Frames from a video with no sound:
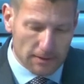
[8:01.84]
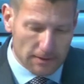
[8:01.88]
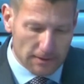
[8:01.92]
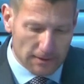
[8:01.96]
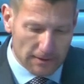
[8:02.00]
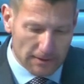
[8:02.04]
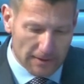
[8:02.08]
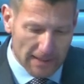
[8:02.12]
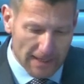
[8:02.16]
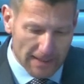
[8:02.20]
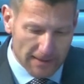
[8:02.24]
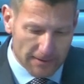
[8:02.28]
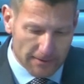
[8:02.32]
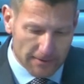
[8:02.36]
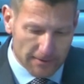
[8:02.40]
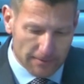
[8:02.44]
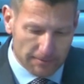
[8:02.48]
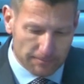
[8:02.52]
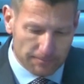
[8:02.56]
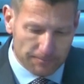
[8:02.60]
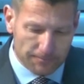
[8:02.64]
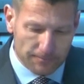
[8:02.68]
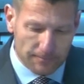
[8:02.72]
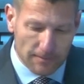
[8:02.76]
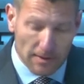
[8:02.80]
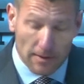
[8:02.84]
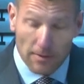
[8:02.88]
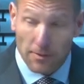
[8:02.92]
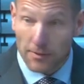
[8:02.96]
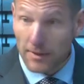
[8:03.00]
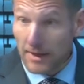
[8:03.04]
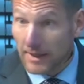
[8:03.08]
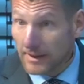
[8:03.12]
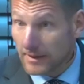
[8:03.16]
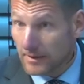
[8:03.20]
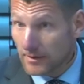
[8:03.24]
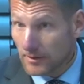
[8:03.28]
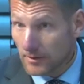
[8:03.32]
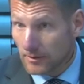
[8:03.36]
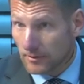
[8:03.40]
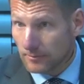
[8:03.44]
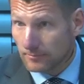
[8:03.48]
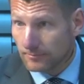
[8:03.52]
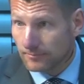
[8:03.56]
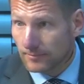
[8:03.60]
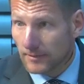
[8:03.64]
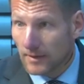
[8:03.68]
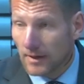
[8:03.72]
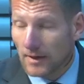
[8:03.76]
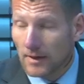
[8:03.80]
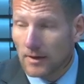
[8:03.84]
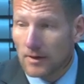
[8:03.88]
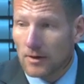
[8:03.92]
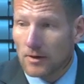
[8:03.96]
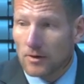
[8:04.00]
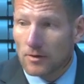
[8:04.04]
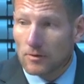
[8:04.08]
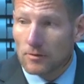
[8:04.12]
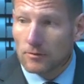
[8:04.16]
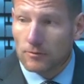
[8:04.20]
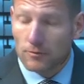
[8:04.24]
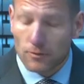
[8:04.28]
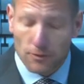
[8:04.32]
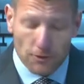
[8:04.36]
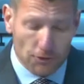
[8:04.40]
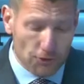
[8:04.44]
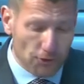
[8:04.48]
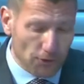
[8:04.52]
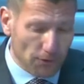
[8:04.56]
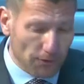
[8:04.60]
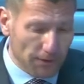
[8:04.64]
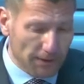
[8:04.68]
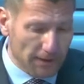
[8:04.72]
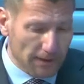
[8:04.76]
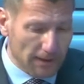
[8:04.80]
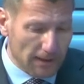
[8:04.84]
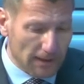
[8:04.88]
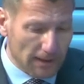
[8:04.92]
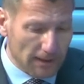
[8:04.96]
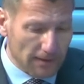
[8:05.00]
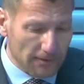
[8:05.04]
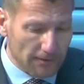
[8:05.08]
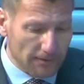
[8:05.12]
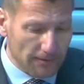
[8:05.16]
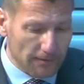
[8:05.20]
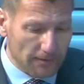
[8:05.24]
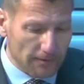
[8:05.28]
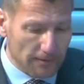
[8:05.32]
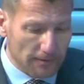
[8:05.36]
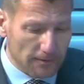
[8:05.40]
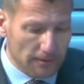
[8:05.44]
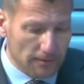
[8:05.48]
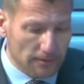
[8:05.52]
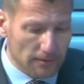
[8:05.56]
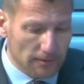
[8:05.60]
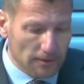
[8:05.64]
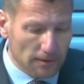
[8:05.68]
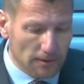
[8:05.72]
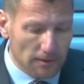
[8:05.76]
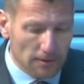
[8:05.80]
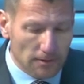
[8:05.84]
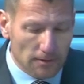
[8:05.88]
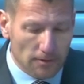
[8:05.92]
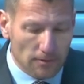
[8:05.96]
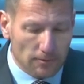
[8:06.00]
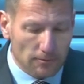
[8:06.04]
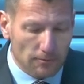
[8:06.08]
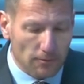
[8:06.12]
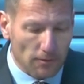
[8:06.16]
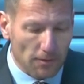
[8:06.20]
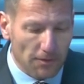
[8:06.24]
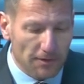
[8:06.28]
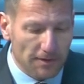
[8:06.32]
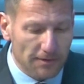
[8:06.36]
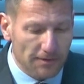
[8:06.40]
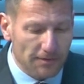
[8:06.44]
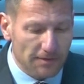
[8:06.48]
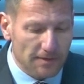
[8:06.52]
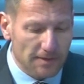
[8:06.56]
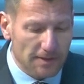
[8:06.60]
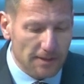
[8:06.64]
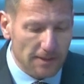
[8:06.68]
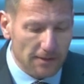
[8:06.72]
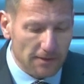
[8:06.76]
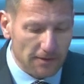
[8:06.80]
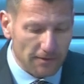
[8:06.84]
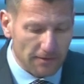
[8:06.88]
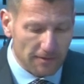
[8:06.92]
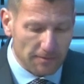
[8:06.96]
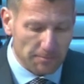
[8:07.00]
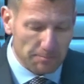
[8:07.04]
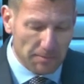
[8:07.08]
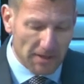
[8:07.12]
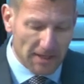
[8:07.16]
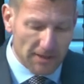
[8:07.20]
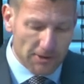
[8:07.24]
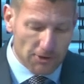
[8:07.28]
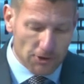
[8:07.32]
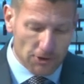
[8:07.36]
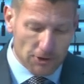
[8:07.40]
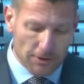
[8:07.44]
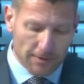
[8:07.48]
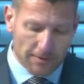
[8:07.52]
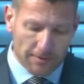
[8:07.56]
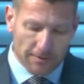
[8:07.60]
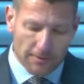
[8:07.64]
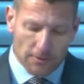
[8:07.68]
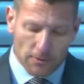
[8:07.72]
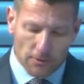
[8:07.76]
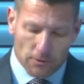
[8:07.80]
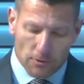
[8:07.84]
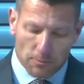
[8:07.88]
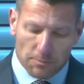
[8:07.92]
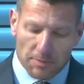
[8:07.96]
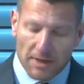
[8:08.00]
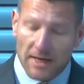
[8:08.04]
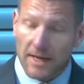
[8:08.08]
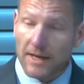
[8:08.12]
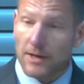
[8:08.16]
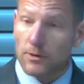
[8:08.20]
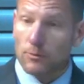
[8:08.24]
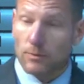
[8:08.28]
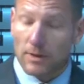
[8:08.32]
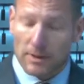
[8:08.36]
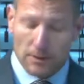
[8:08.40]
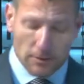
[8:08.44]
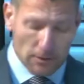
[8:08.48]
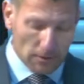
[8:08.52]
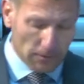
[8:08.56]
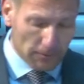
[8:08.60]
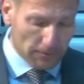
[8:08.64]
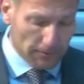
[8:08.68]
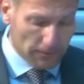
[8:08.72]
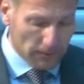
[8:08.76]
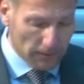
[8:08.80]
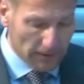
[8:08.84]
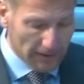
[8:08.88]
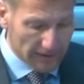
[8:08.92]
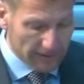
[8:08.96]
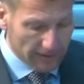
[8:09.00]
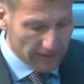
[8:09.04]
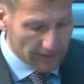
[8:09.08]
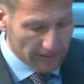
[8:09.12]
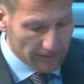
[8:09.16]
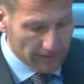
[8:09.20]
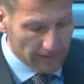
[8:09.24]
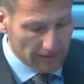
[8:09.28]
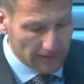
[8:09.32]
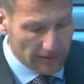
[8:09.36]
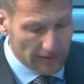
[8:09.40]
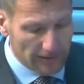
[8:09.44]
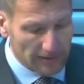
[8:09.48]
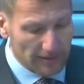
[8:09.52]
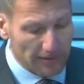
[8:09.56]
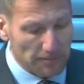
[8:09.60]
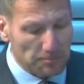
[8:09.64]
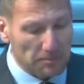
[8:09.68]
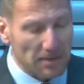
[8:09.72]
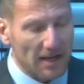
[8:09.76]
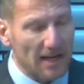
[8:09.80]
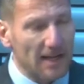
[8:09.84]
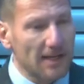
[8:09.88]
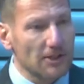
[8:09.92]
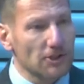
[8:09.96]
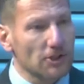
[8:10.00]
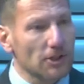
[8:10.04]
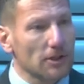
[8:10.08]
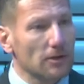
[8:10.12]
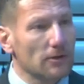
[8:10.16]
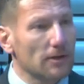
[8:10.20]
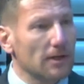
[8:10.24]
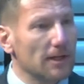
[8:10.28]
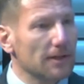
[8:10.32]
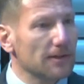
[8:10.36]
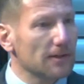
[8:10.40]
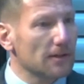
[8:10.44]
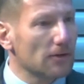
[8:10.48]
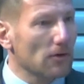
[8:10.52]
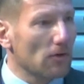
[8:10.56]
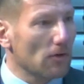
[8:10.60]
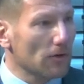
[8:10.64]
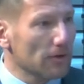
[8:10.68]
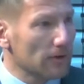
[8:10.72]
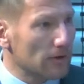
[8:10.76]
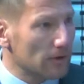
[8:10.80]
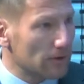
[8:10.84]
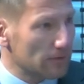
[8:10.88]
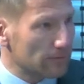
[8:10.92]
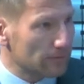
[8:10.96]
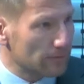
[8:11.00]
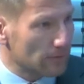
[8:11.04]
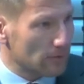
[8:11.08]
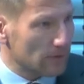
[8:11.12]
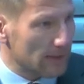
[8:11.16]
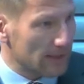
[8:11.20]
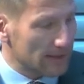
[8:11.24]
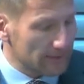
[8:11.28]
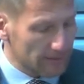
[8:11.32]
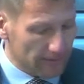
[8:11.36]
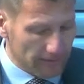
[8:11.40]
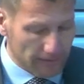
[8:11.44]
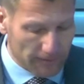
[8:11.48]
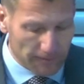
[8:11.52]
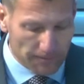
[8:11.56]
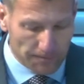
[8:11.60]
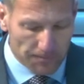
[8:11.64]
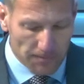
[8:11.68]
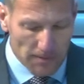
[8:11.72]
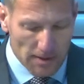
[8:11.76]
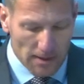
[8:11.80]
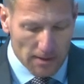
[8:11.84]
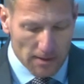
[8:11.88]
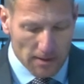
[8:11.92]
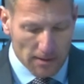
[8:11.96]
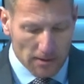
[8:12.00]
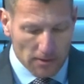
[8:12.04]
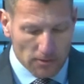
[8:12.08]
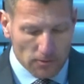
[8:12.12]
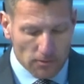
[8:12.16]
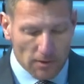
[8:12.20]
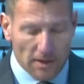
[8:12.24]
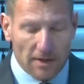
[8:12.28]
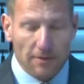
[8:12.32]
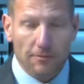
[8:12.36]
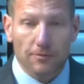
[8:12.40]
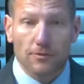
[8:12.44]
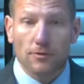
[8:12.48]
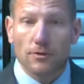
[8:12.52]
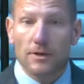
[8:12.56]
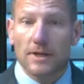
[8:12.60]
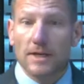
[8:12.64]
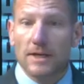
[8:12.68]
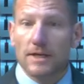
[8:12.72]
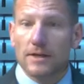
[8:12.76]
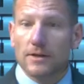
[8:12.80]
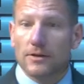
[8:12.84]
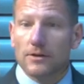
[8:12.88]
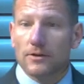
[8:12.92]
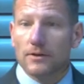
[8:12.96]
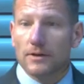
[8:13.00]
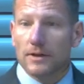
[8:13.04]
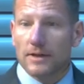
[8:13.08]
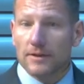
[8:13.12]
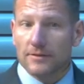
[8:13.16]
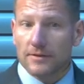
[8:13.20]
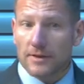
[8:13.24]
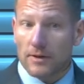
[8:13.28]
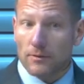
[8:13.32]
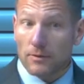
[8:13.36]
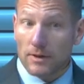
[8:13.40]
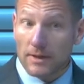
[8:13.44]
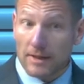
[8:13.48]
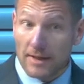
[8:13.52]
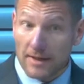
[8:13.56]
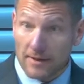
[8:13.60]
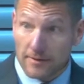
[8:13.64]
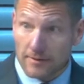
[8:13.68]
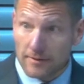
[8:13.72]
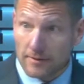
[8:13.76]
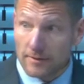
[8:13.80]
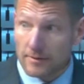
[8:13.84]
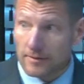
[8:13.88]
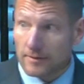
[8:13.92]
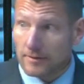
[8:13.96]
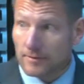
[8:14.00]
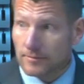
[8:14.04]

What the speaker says: Gate. Thank you for joining us for this year's PensionsEurope Annual Conference. It is a pleasure and an honor for us to have you here as our guests.